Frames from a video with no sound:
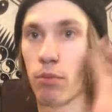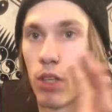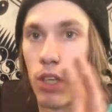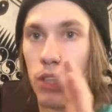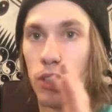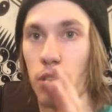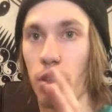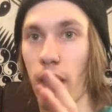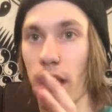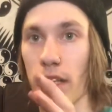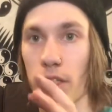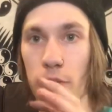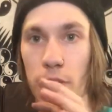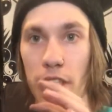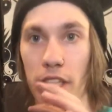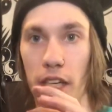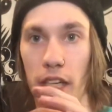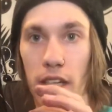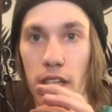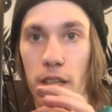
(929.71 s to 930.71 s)
So as we
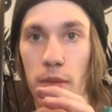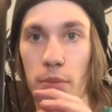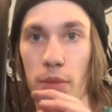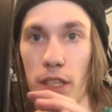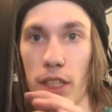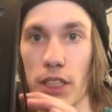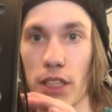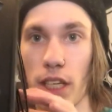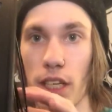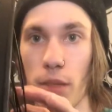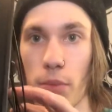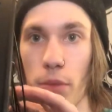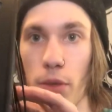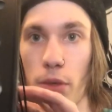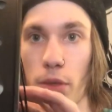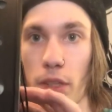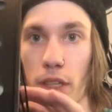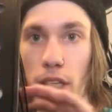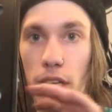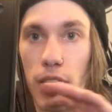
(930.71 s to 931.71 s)
tighten them, it's going to pull
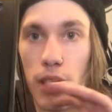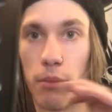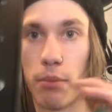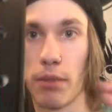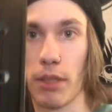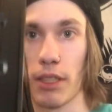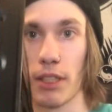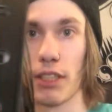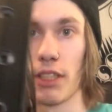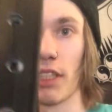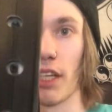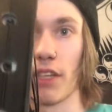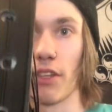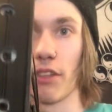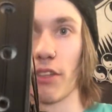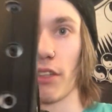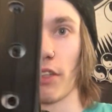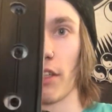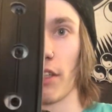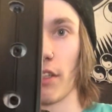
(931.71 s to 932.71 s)
the hub
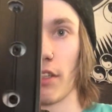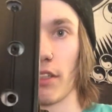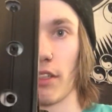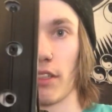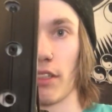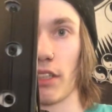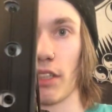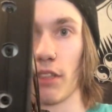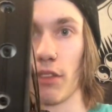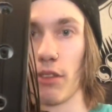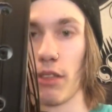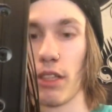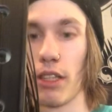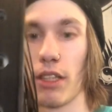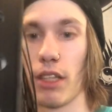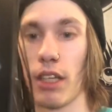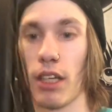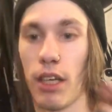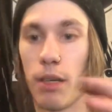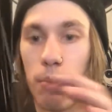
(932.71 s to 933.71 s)
centered. So the
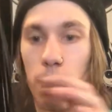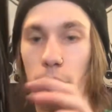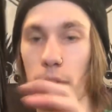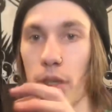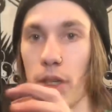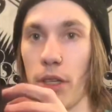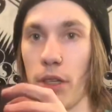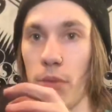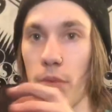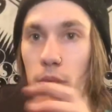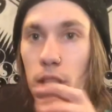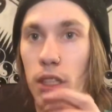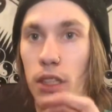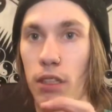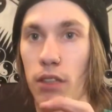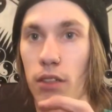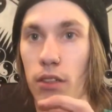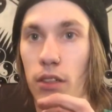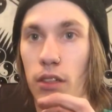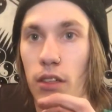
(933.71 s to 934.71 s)
hub could be
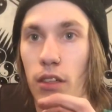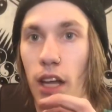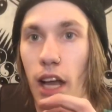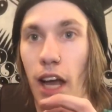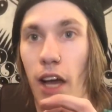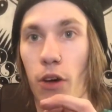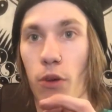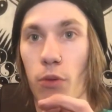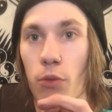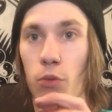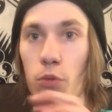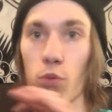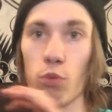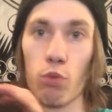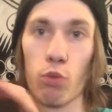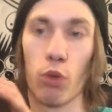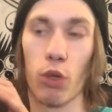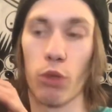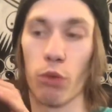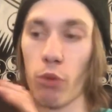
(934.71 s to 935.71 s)
out
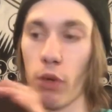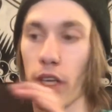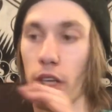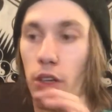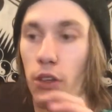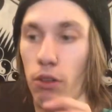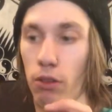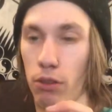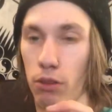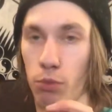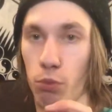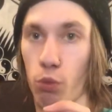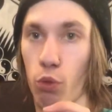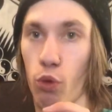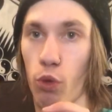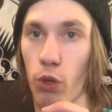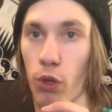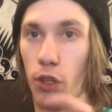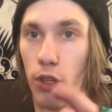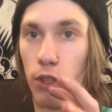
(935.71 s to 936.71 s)
one way or
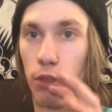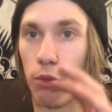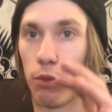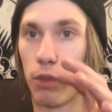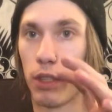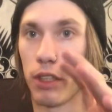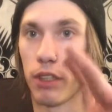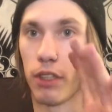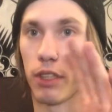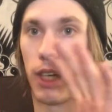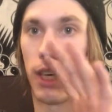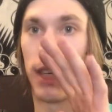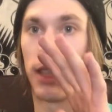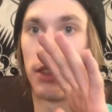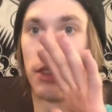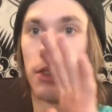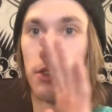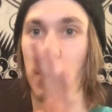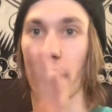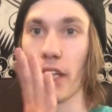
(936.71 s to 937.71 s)
more on the wheel. As you
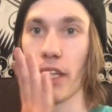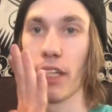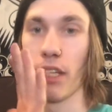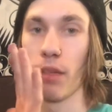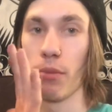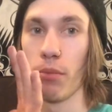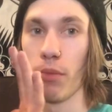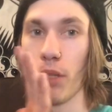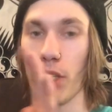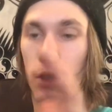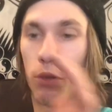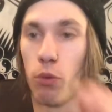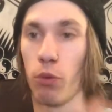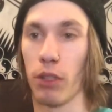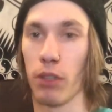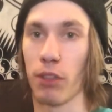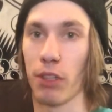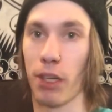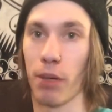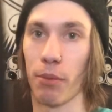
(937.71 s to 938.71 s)
tighten them, it will
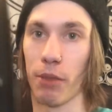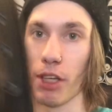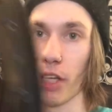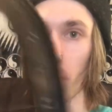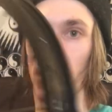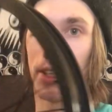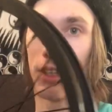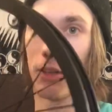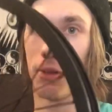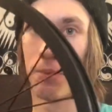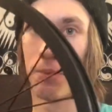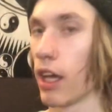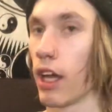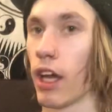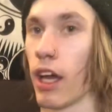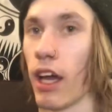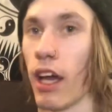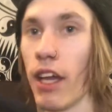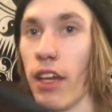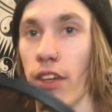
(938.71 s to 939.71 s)
come together.
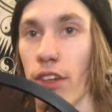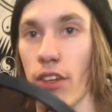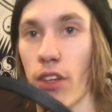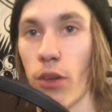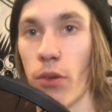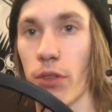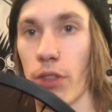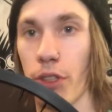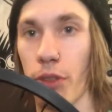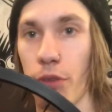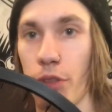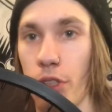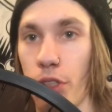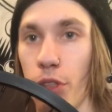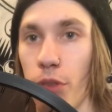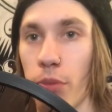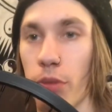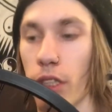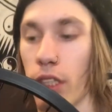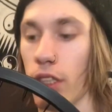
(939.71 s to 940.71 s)
And don't do too
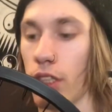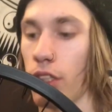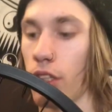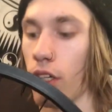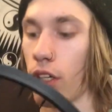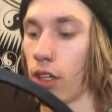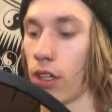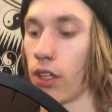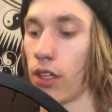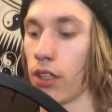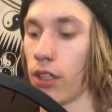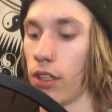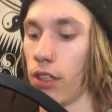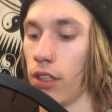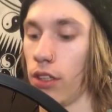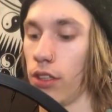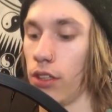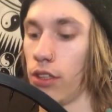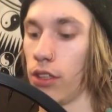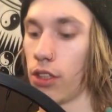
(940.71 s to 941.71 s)
much on
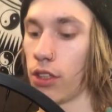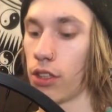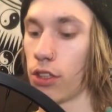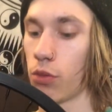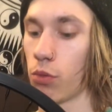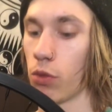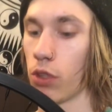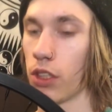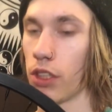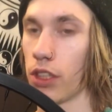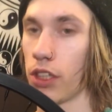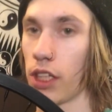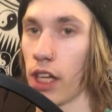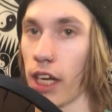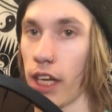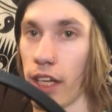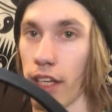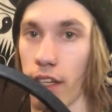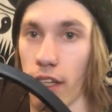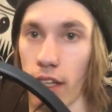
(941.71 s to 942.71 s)
just one
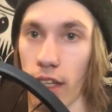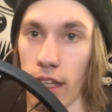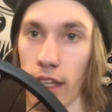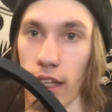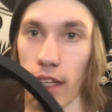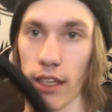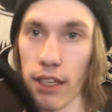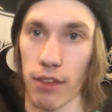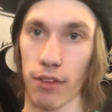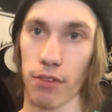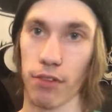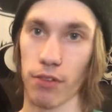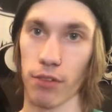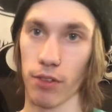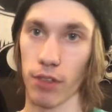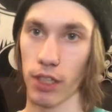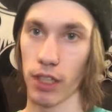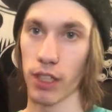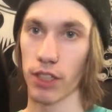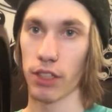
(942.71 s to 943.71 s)
side. If
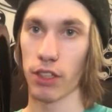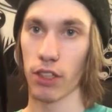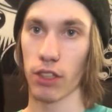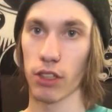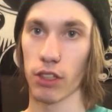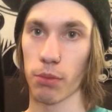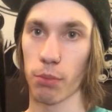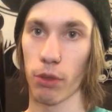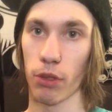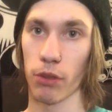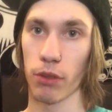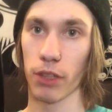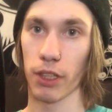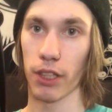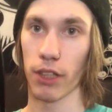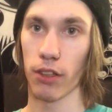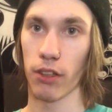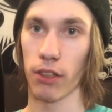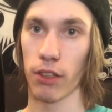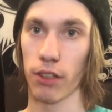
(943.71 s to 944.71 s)
it starts pulling
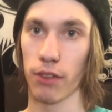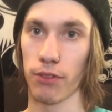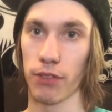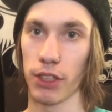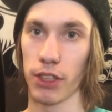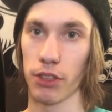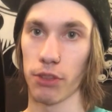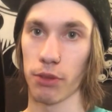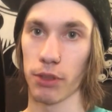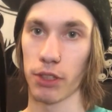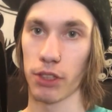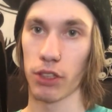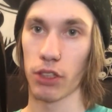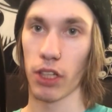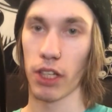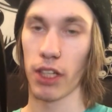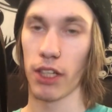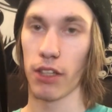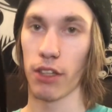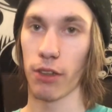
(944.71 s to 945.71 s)
all of these ones
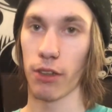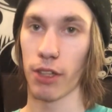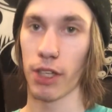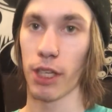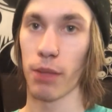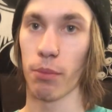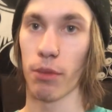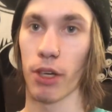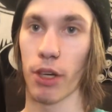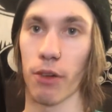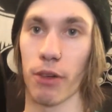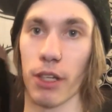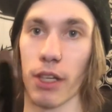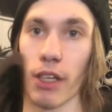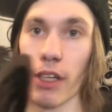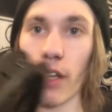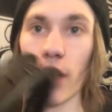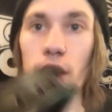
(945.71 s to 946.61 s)
straight, don't keep going.